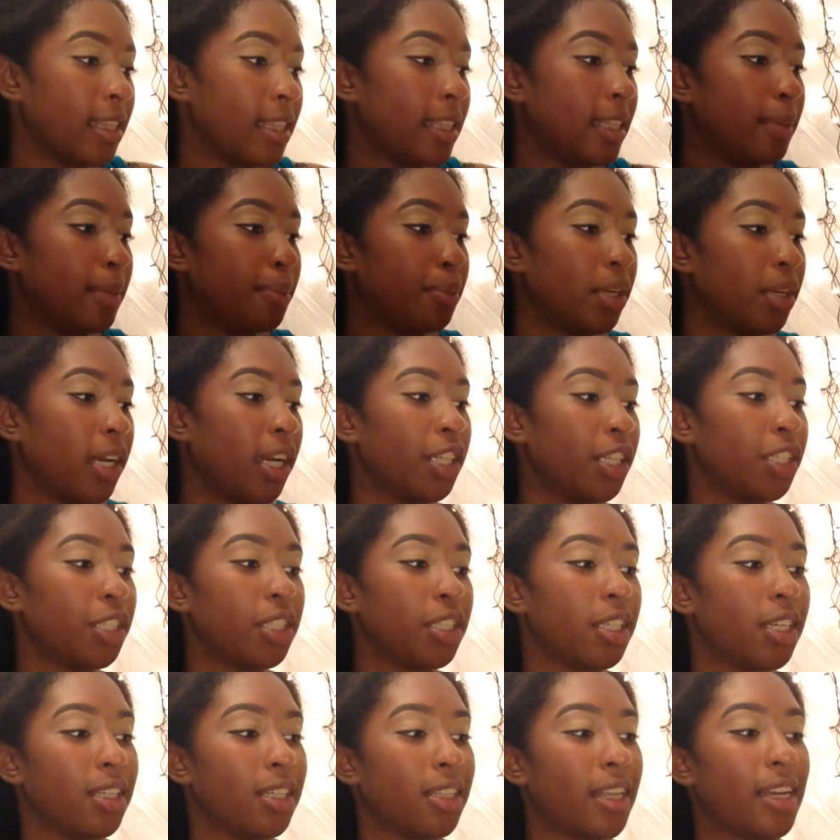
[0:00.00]
the brush
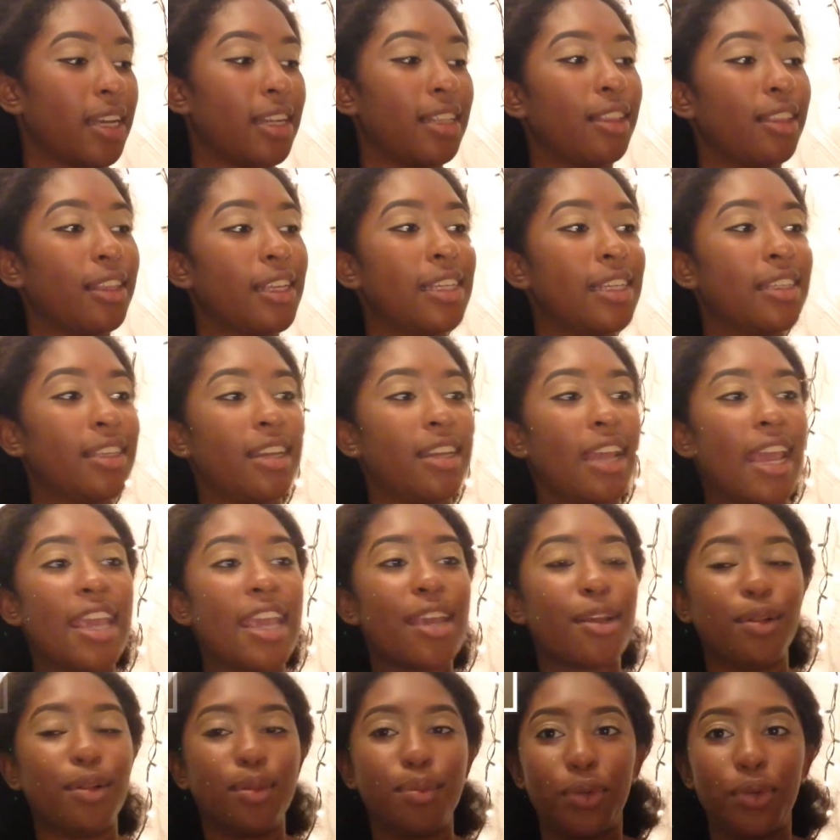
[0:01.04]
that is an
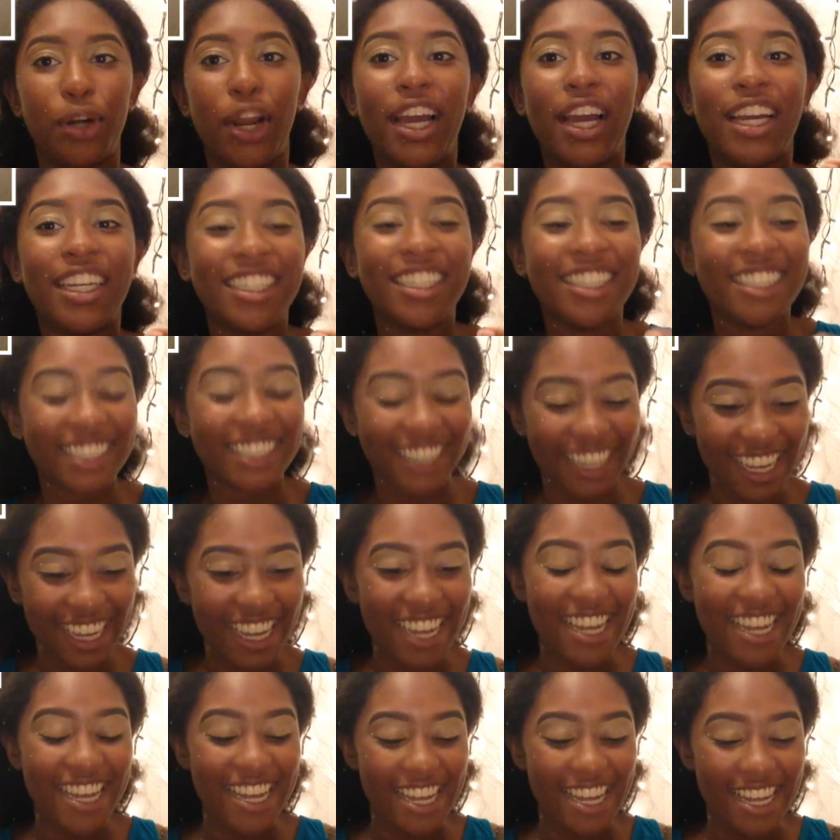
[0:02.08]
angled brush.
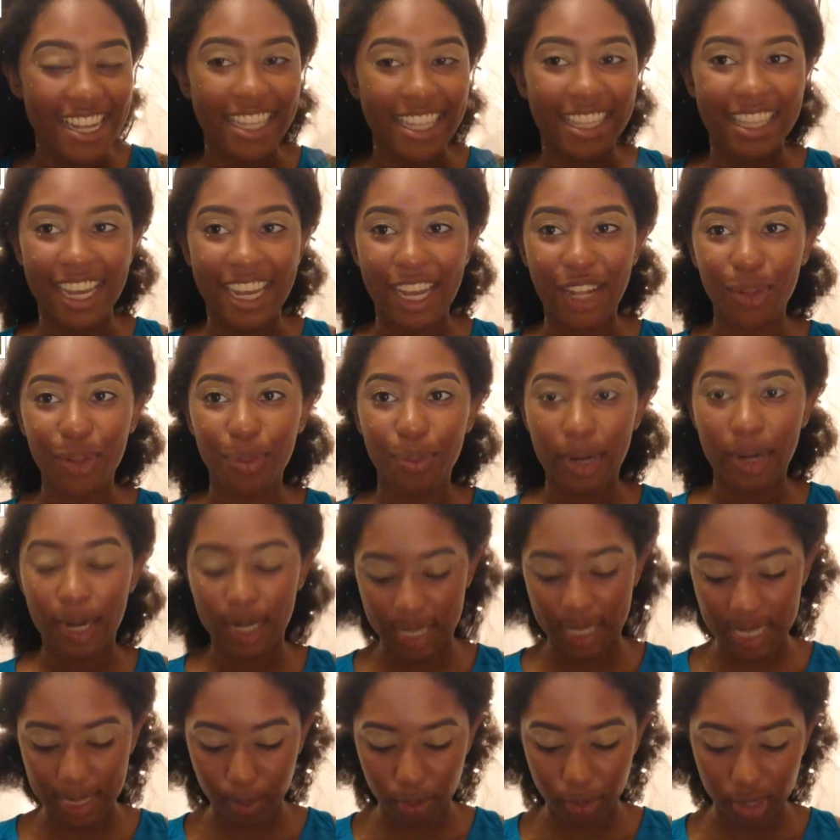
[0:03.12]
The angled brush,
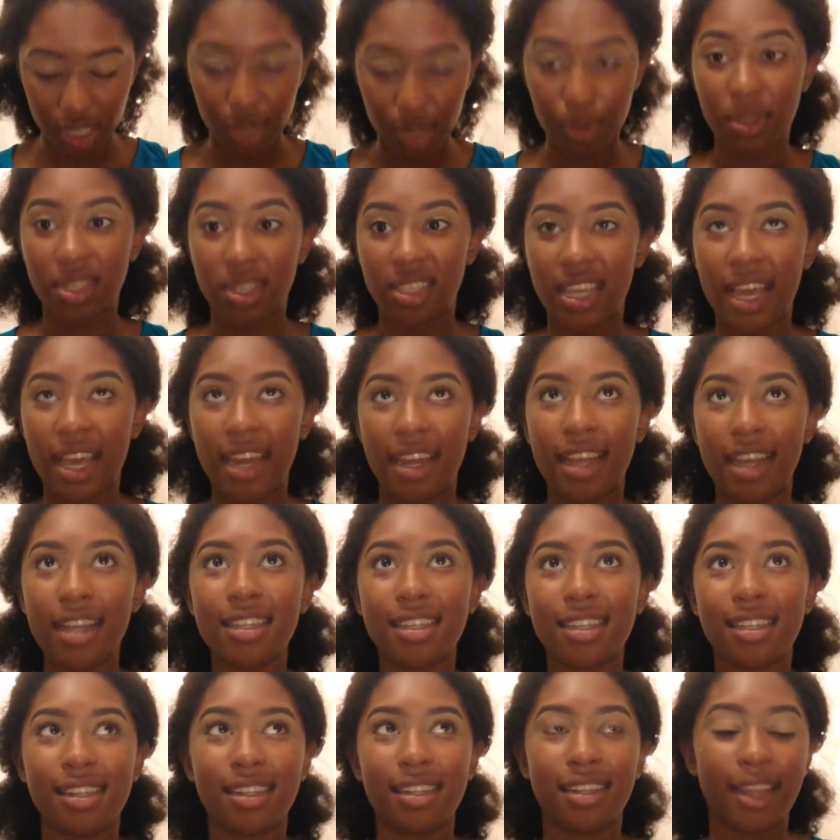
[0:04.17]
and I'm going to set
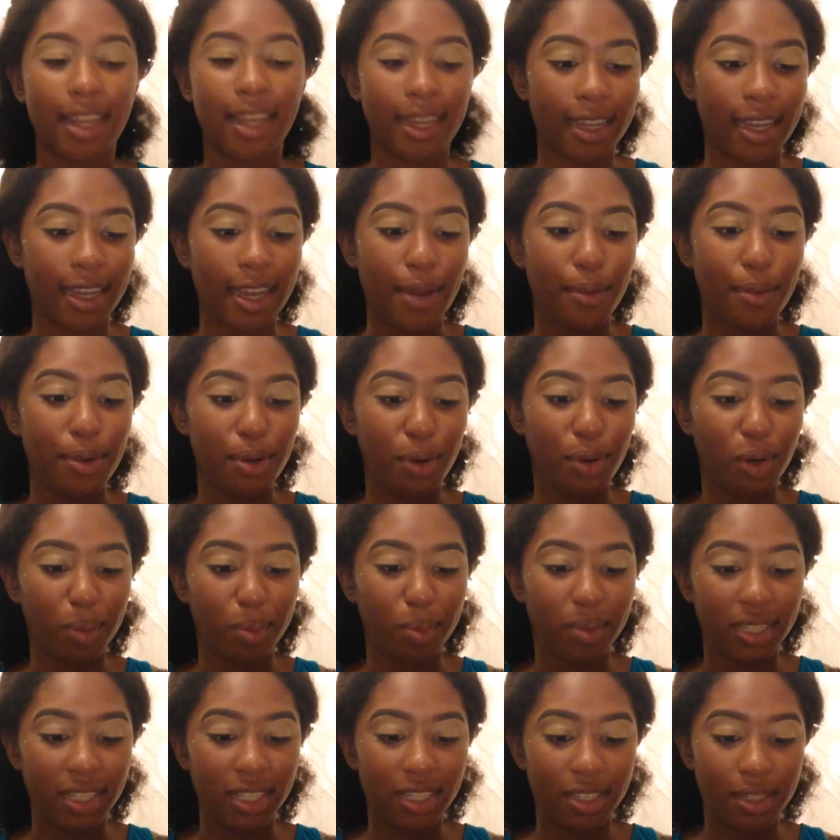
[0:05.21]
it like I would
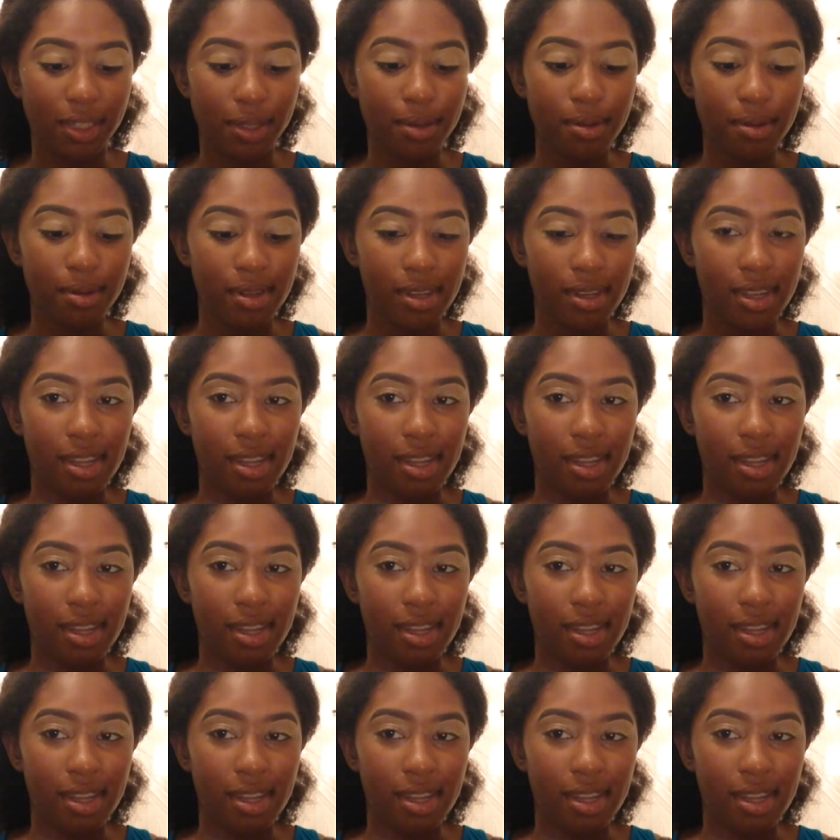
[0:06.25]
normally do.